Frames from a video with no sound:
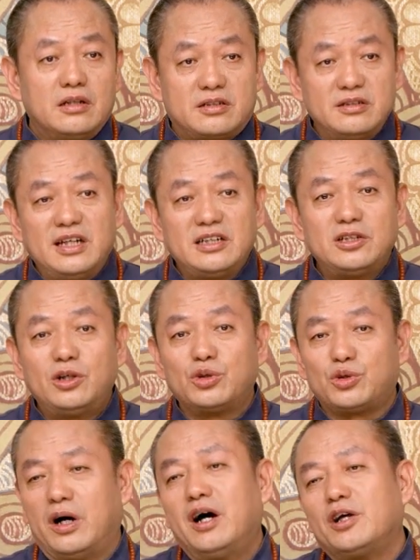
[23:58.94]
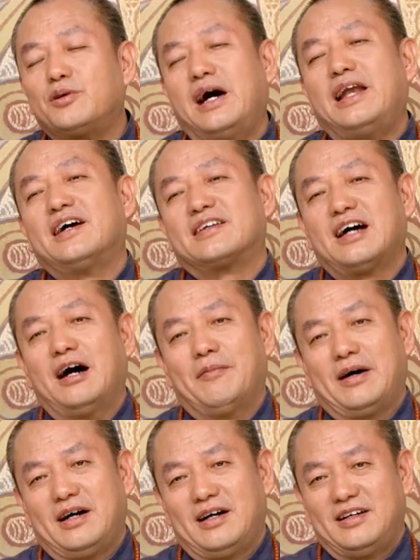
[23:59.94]
After a decade,
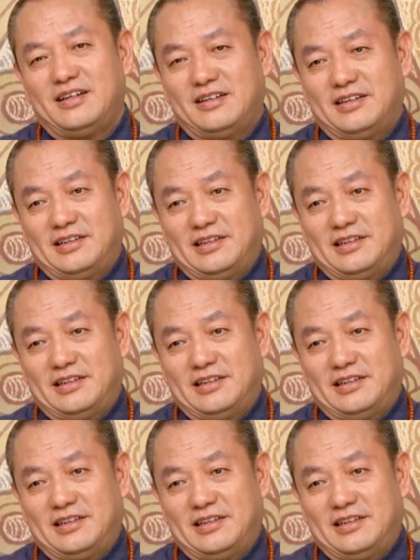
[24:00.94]
you'd say,